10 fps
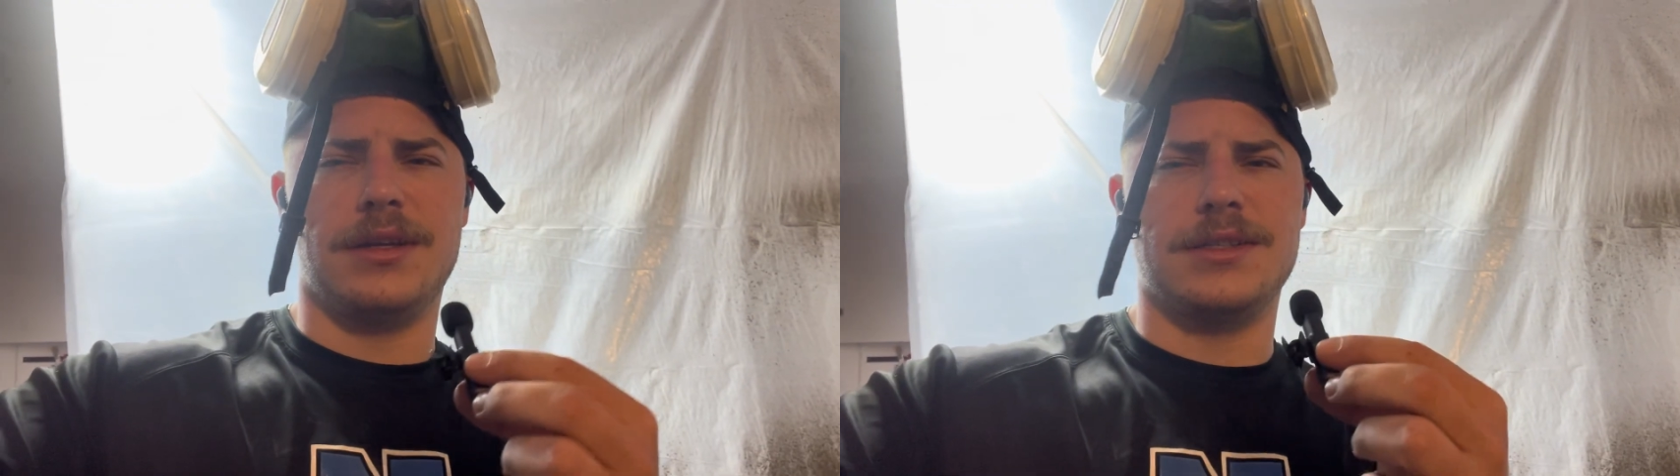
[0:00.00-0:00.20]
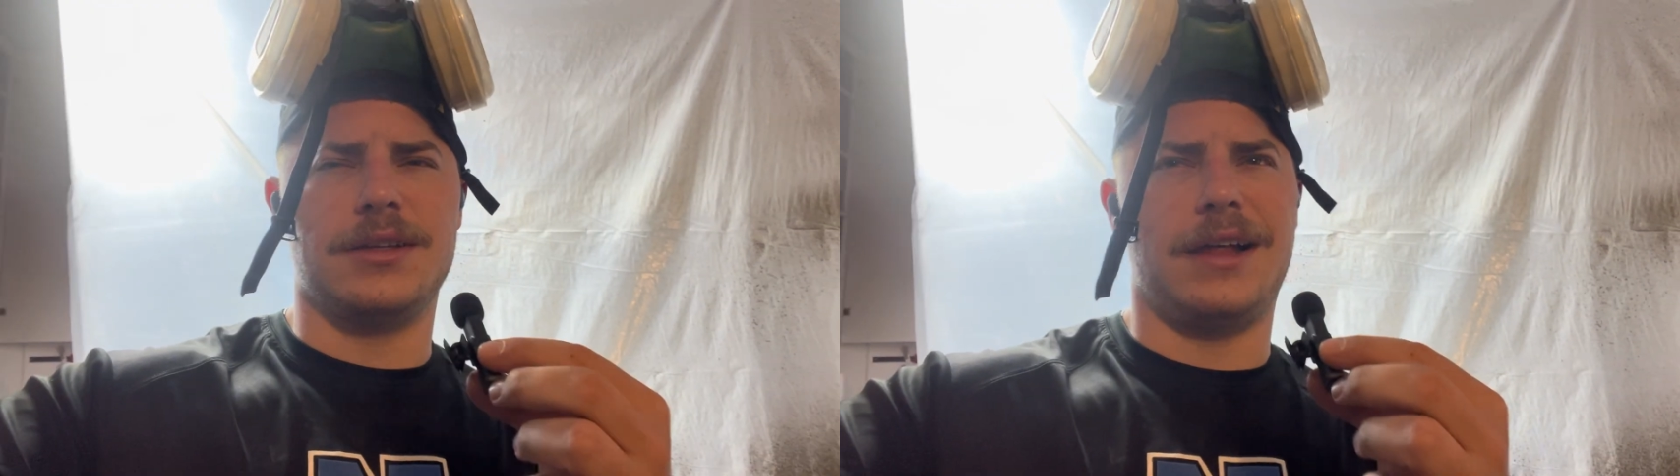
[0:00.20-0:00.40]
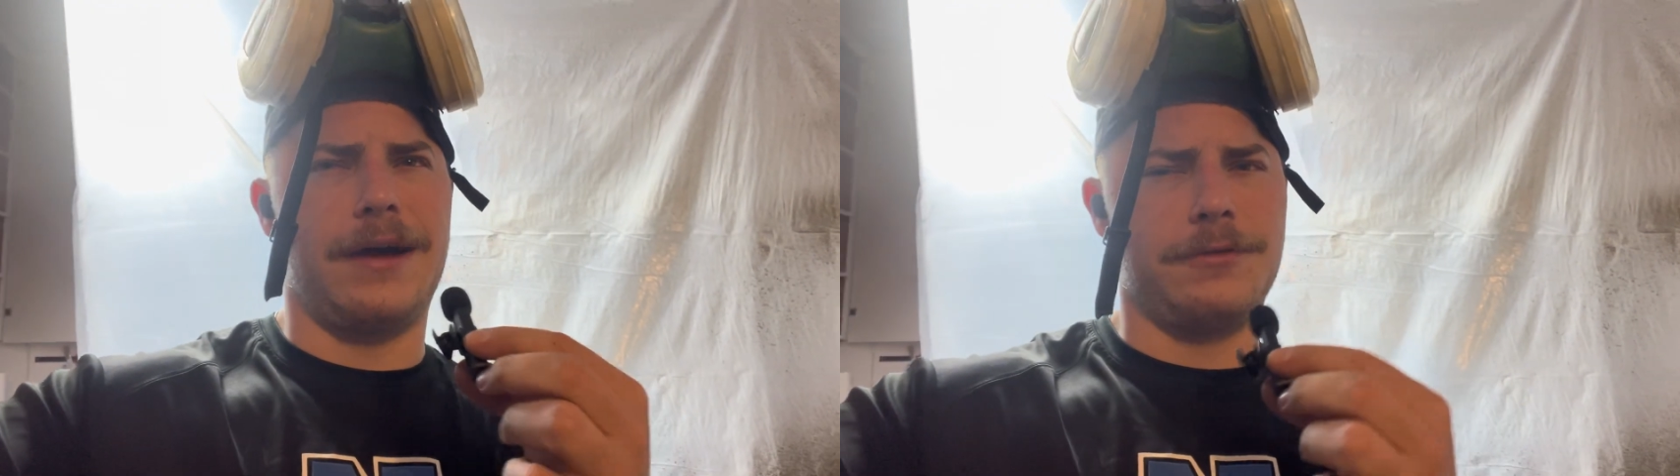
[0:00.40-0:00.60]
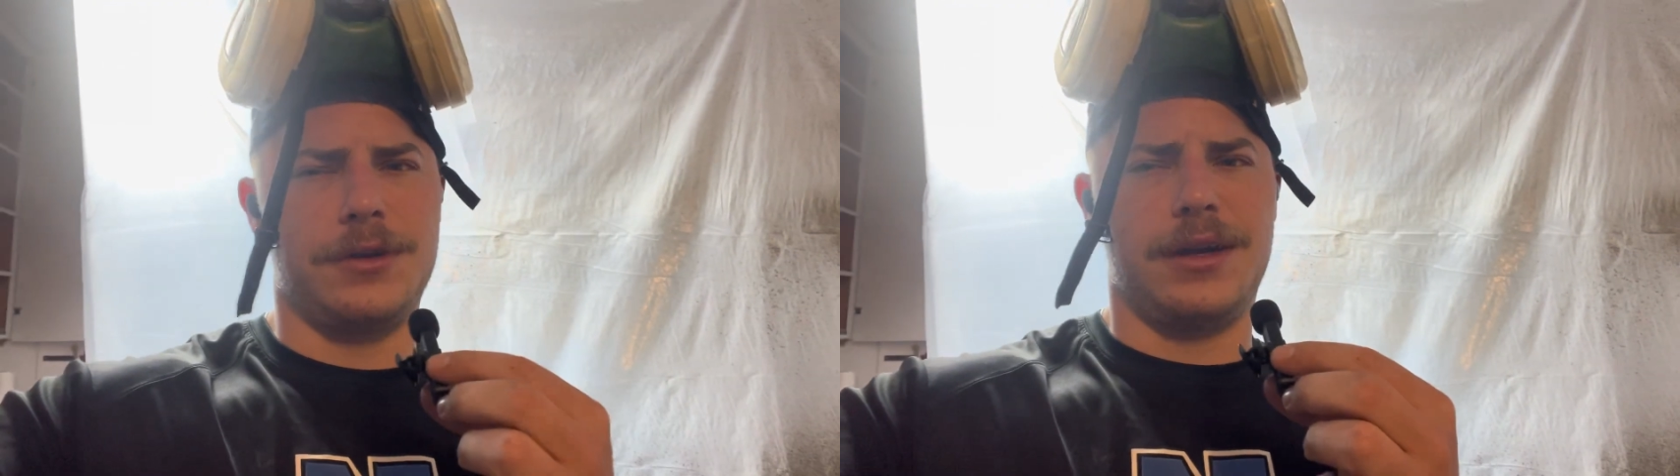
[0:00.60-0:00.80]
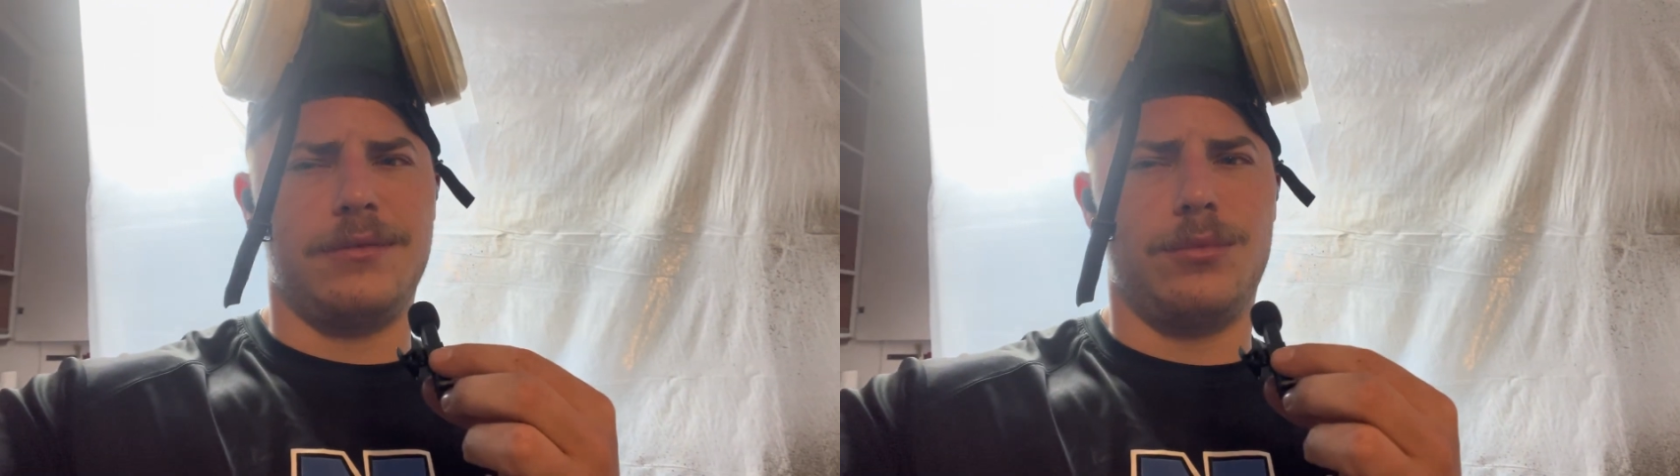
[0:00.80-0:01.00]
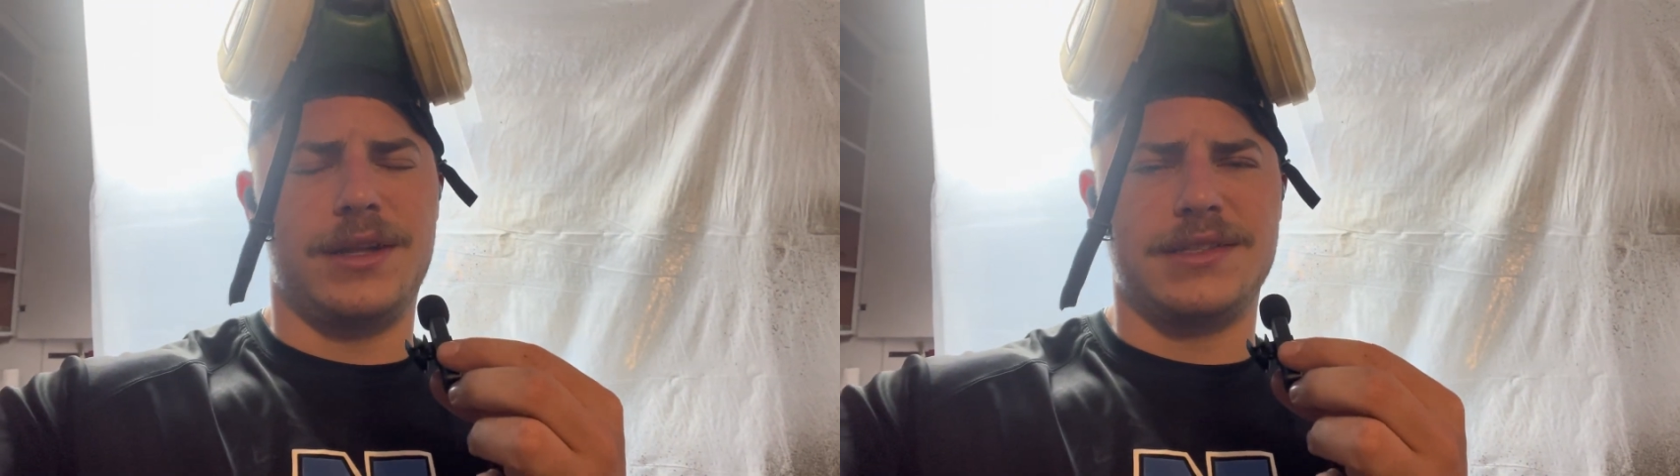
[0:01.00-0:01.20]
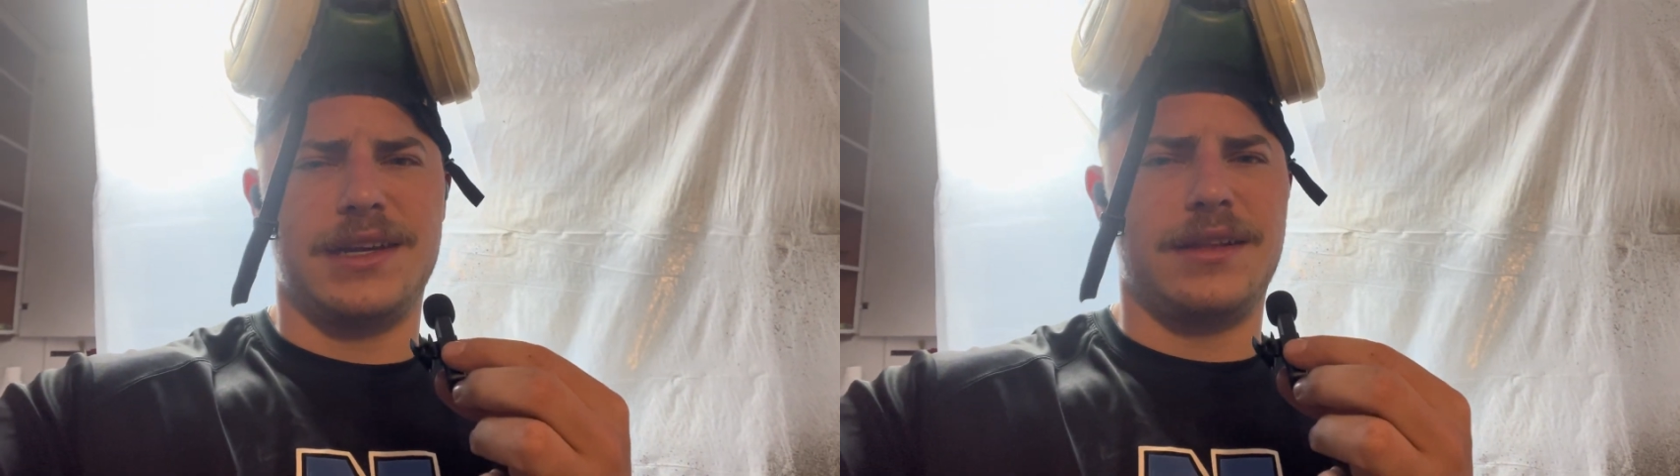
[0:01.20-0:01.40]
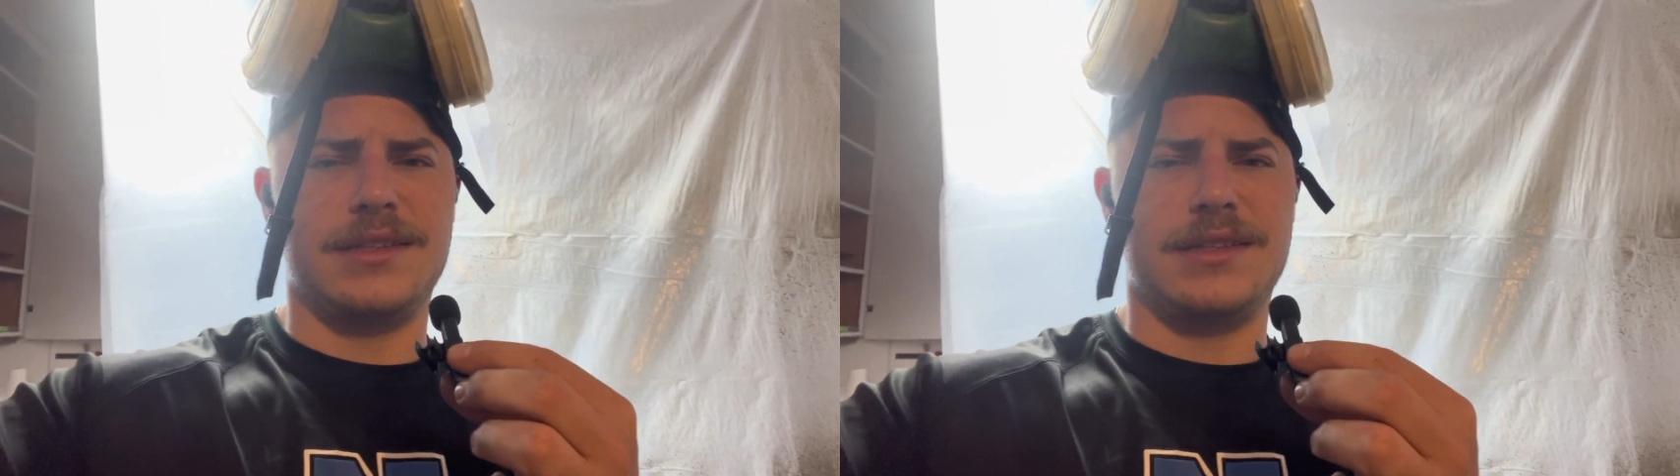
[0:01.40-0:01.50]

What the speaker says: until after I wet sand.